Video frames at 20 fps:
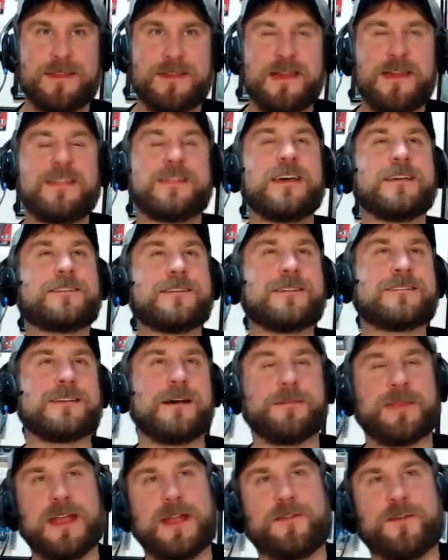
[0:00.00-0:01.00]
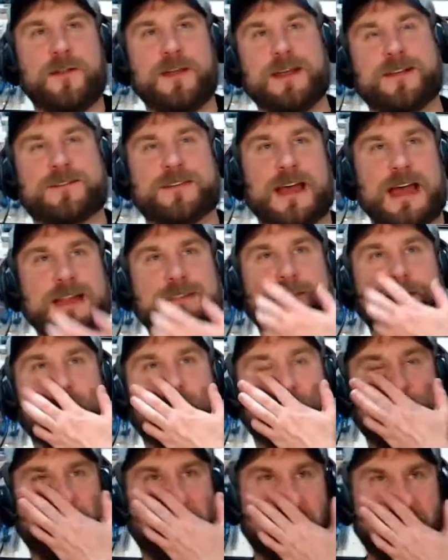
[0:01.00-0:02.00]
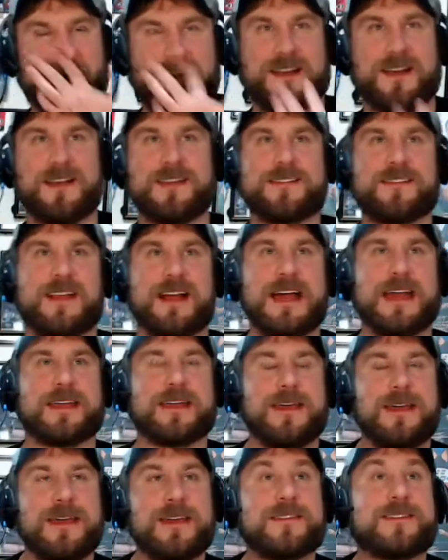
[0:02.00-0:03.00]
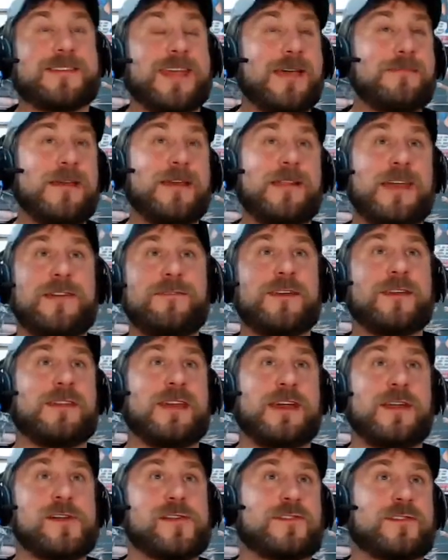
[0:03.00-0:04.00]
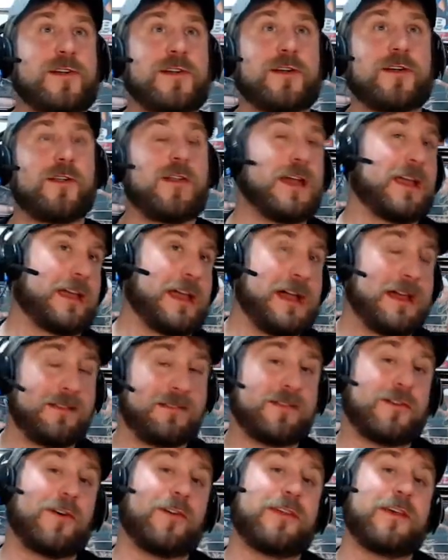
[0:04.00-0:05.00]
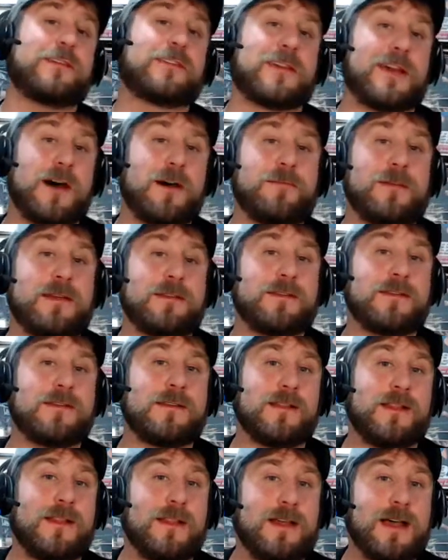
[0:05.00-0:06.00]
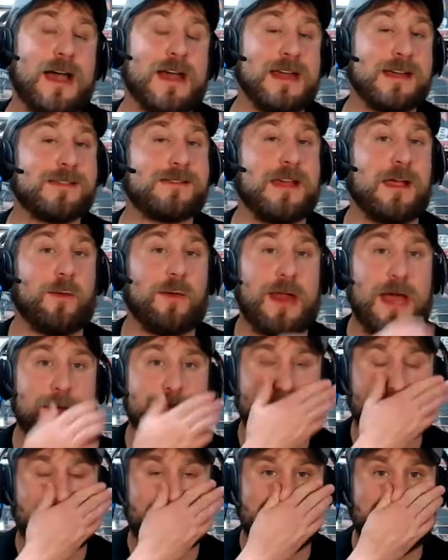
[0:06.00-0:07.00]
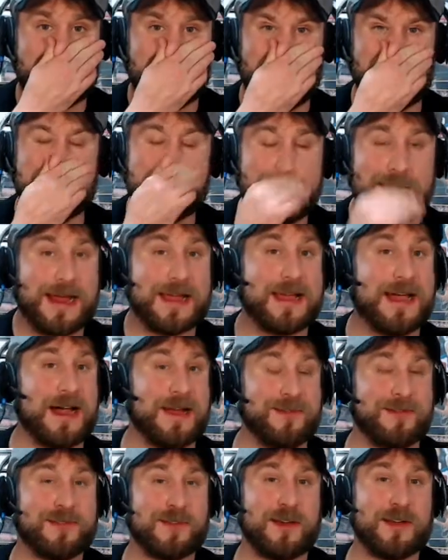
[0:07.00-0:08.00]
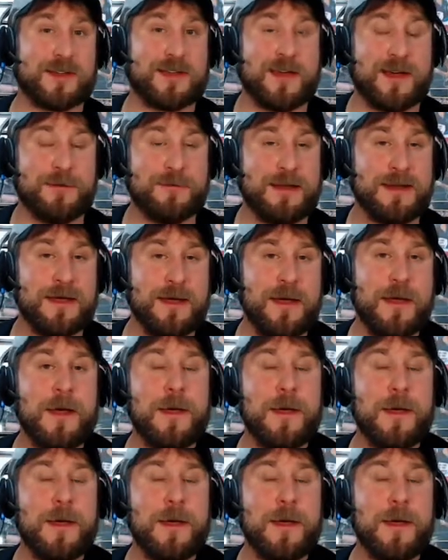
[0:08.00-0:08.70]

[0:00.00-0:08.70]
This is something I'm really excited to talk about because, Sammy leaving the Inner Circle, I kind of saw this coming. I didn't think it would happen so soon, but I kind of saw it coming.